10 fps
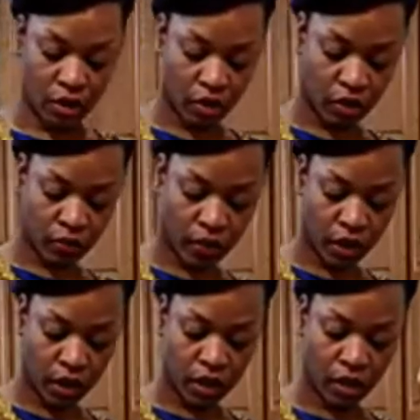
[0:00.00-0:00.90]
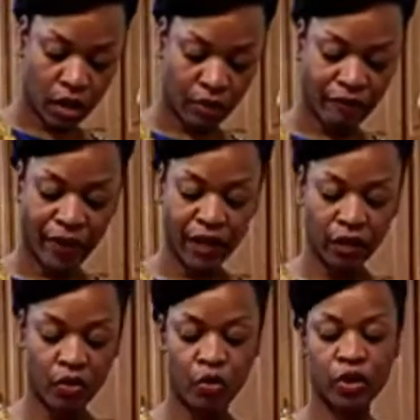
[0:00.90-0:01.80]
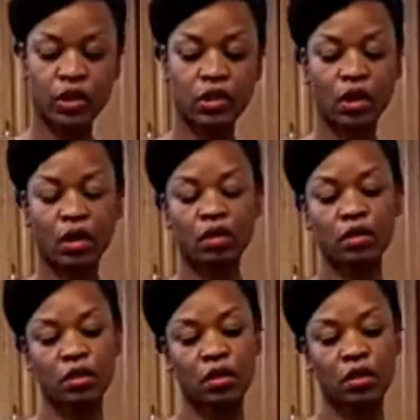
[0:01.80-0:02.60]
salt you want. I find that coarse salt,